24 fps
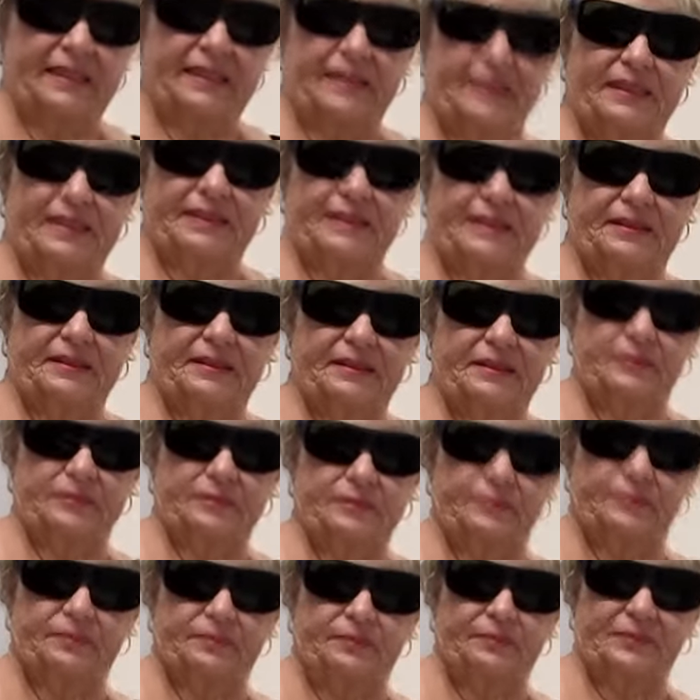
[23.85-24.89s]
What's going to have you do
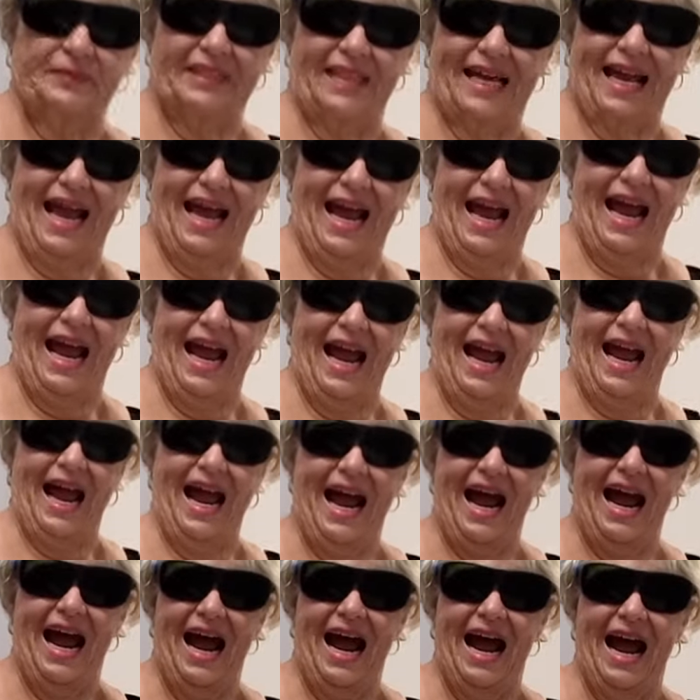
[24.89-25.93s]
is try to
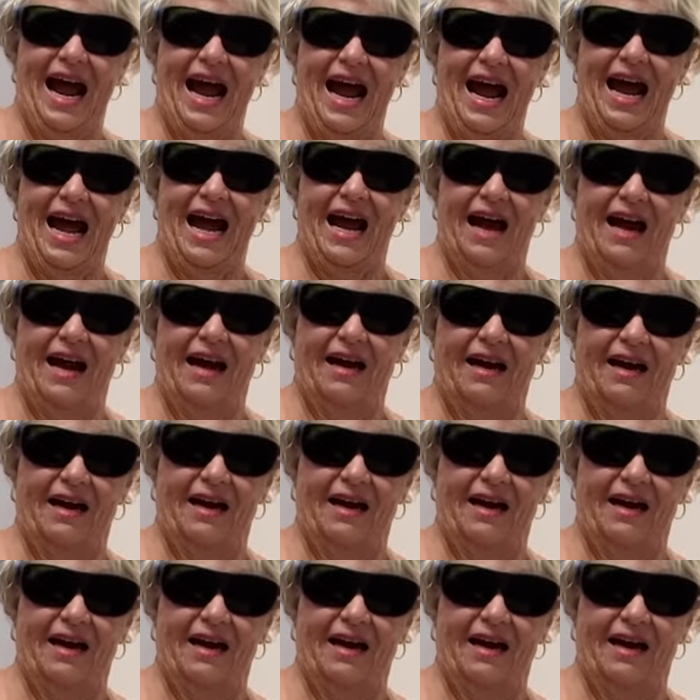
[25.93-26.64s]
rotate it out to me.